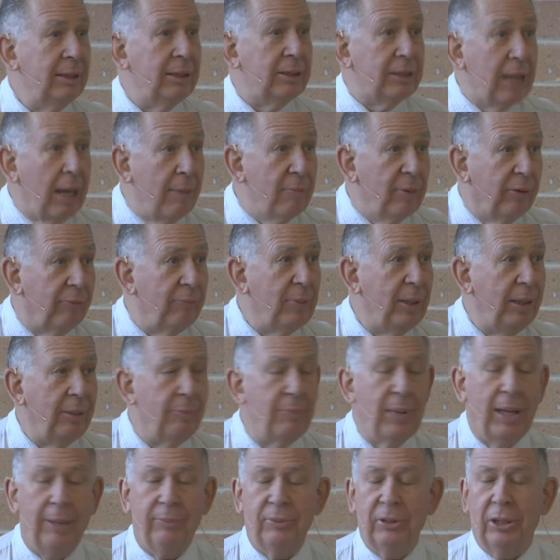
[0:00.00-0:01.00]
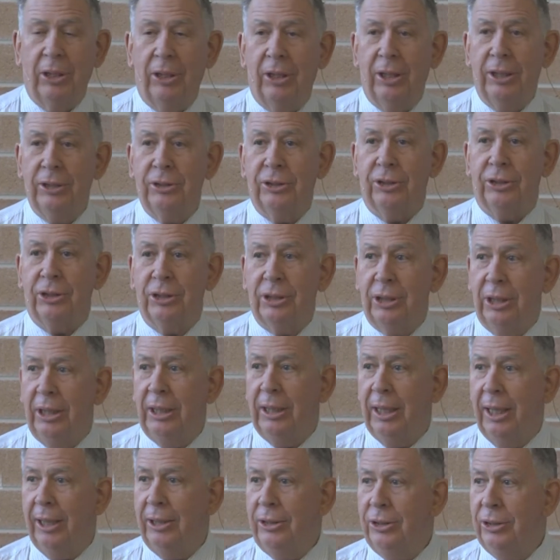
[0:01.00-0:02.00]
Some have been baptized as
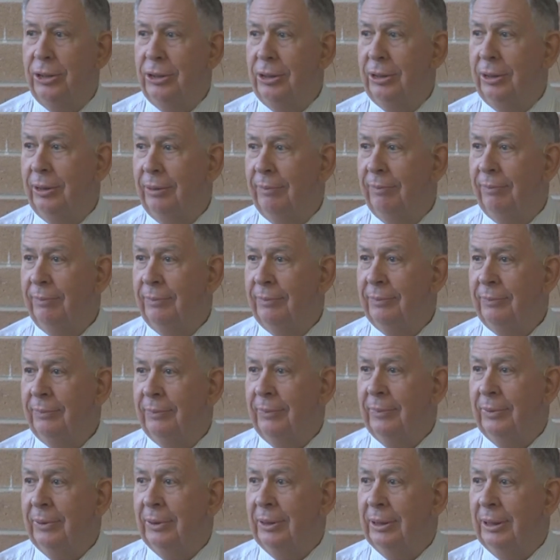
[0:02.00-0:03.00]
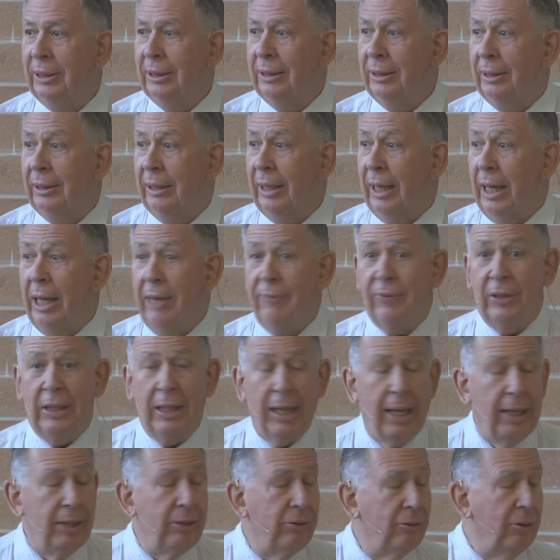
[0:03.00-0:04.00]
teenagers, even
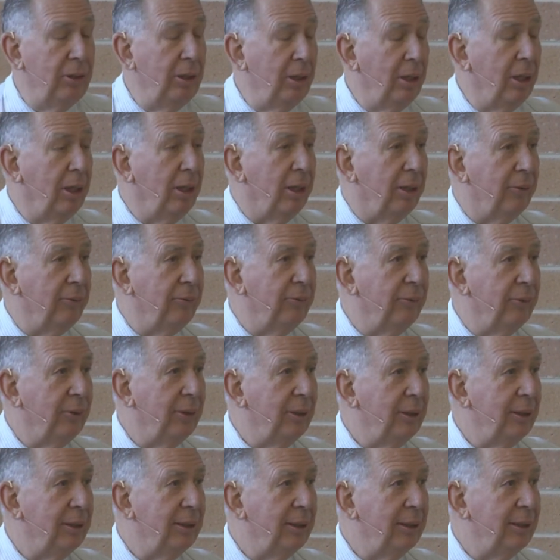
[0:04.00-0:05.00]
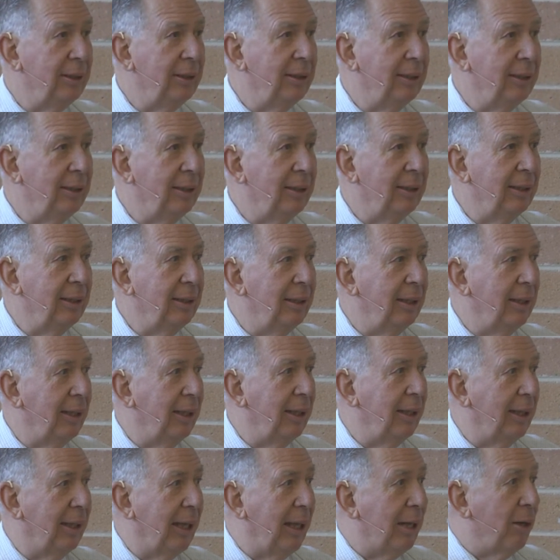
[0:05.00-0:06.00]
later in life.
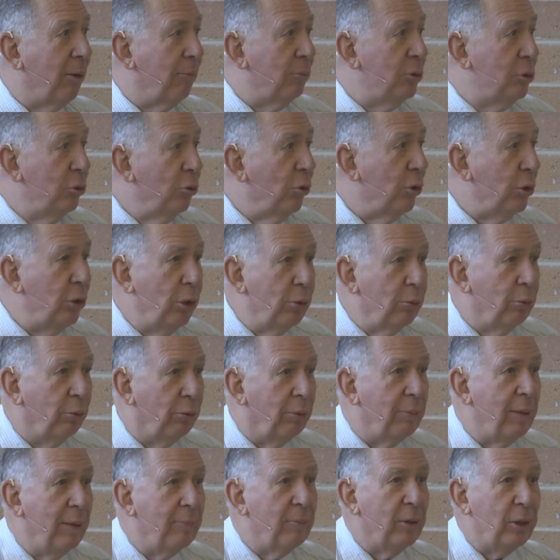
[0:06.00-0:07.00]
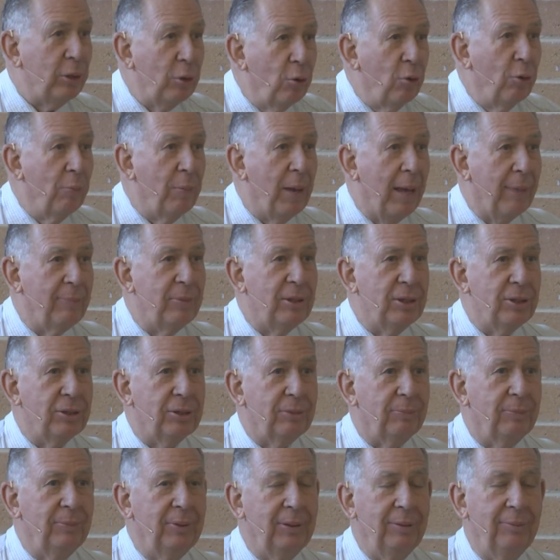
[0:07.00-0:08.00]
And I'm sure you will remember your
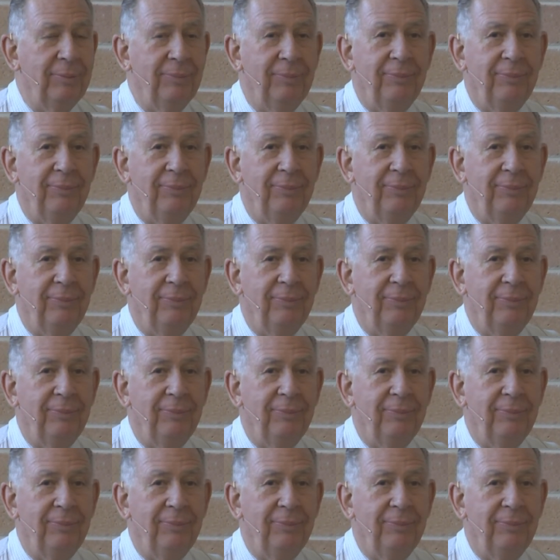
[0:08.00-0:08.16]
baptism.